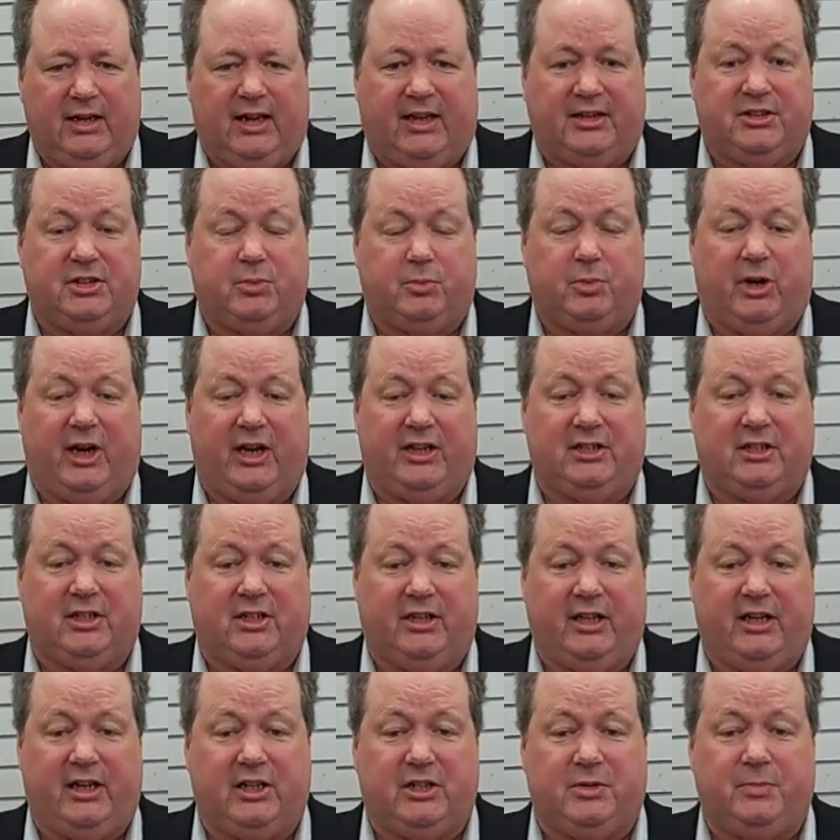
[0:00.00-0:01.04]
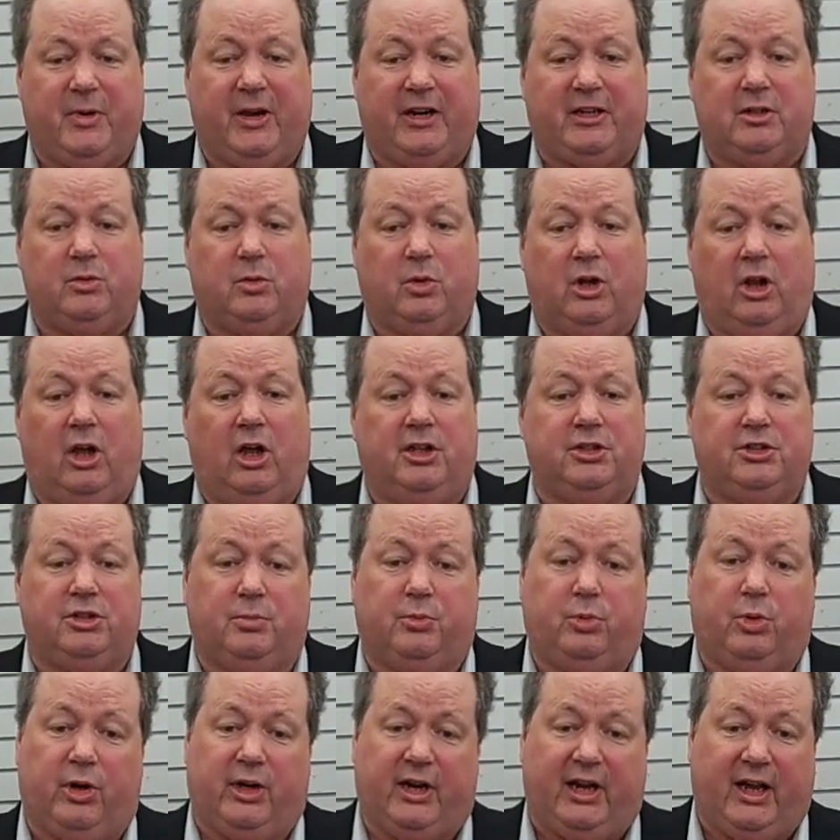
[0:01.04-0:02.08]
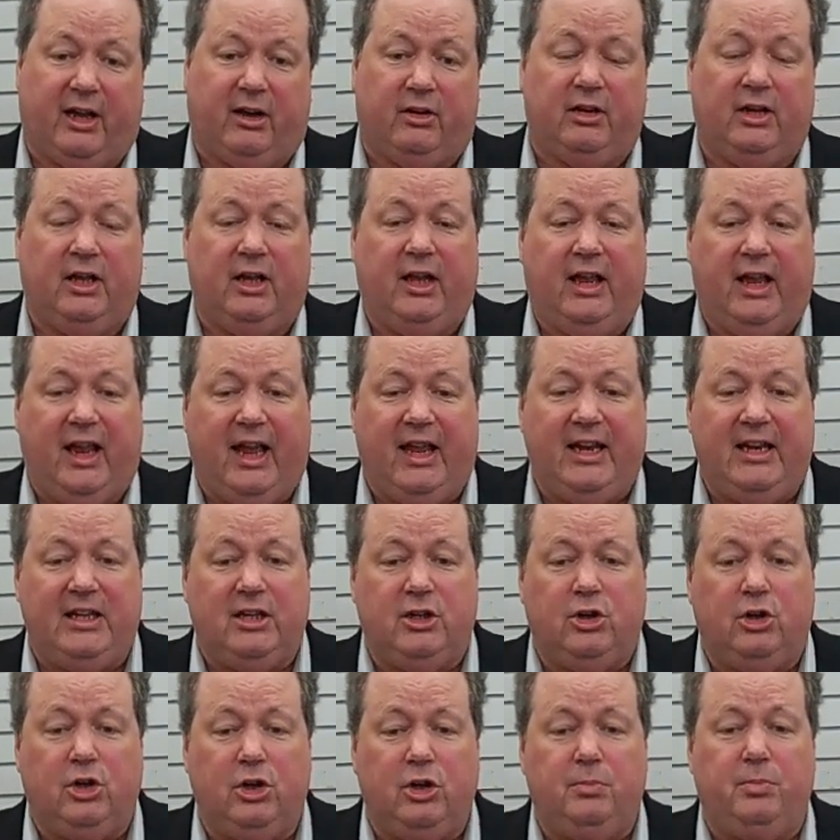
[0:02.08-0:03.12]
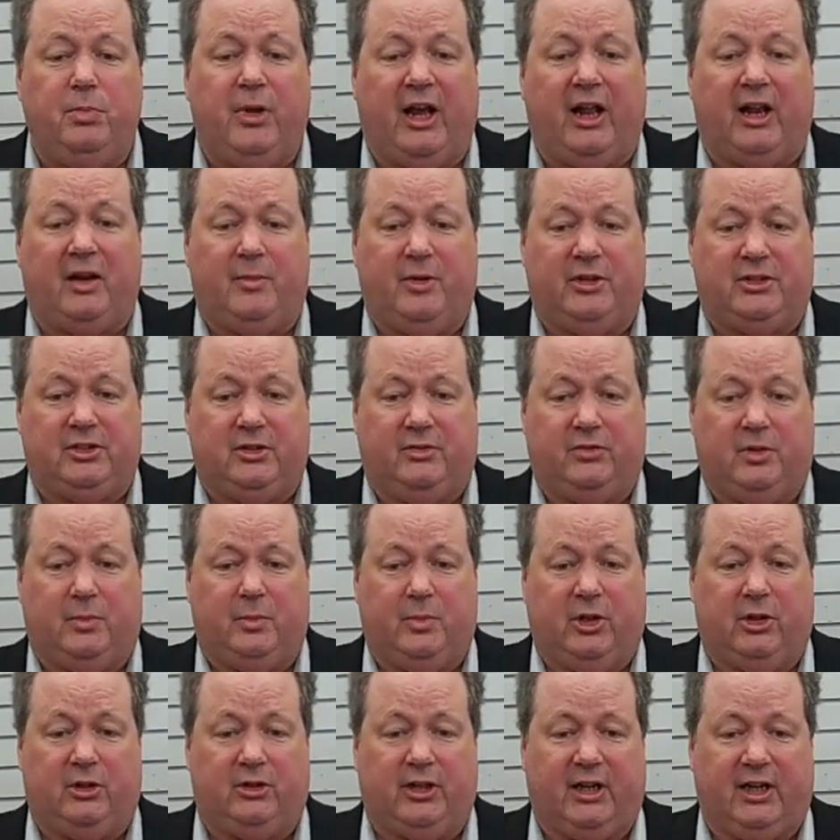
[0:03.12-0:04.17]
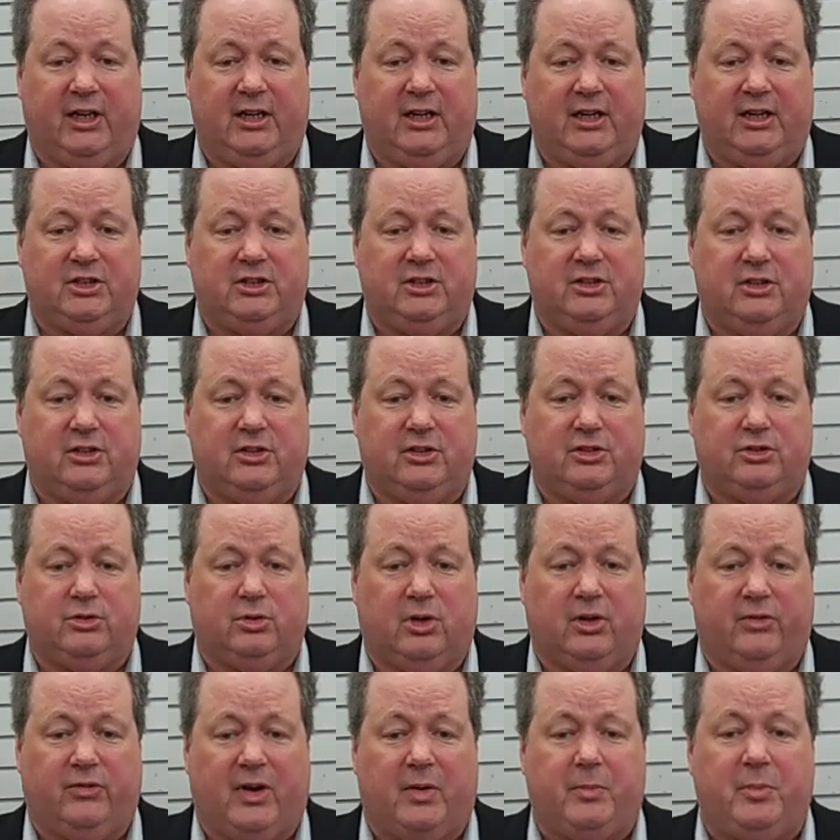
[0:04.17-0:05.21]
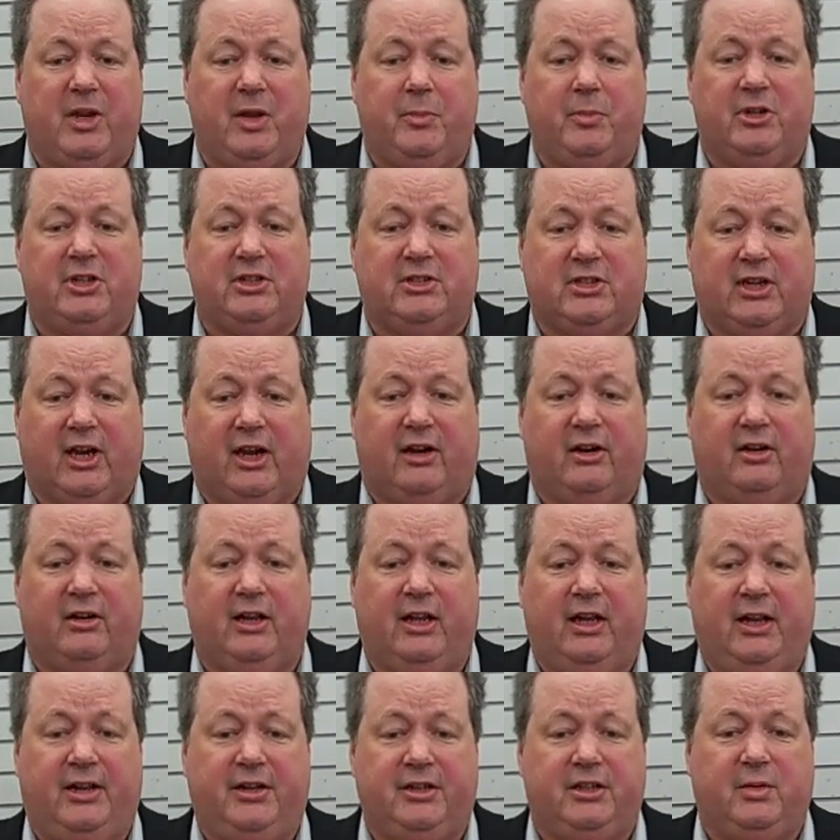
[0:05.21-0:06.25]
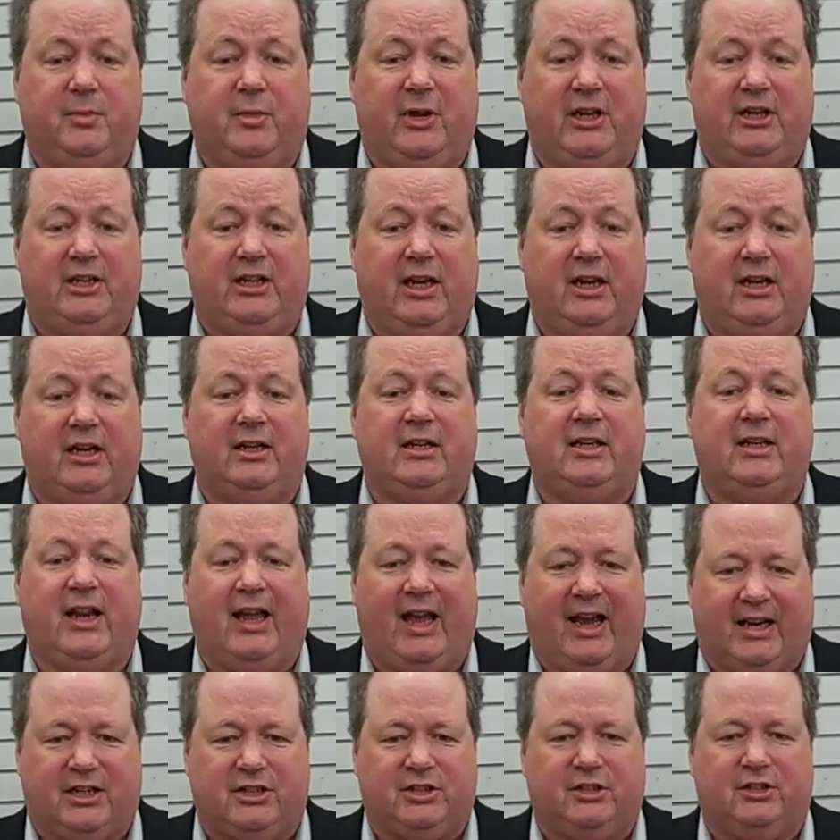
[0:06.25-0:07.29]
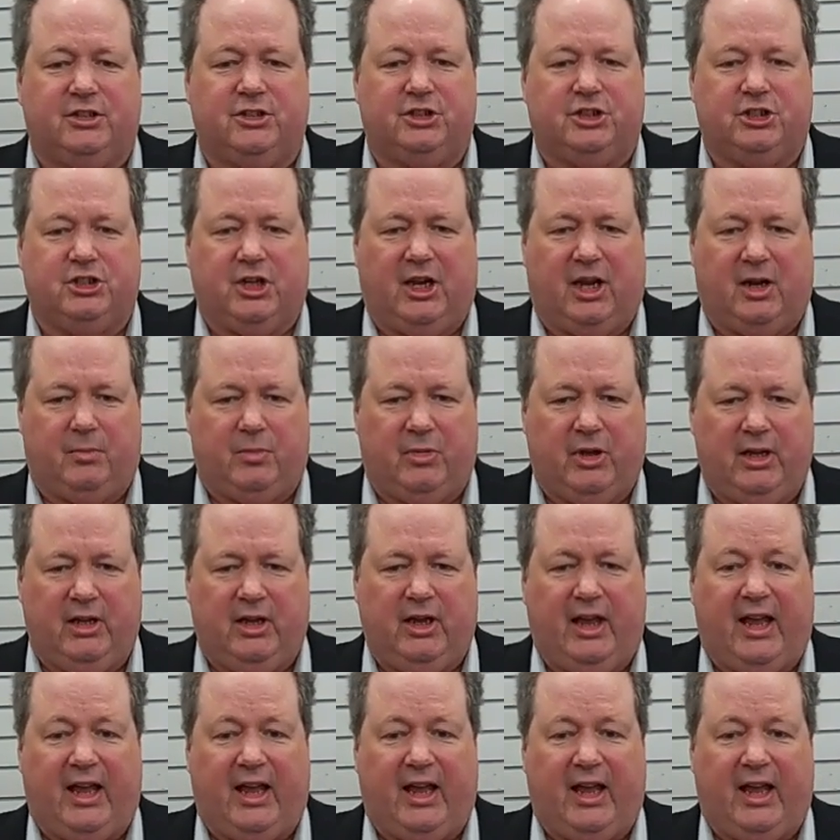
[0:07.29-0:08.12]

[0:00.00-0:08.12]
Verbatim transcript: Not surprisingly, an inspector will also point out any good elements of the building in addition to the sort of upkeep desired to maintain it in excellent shape.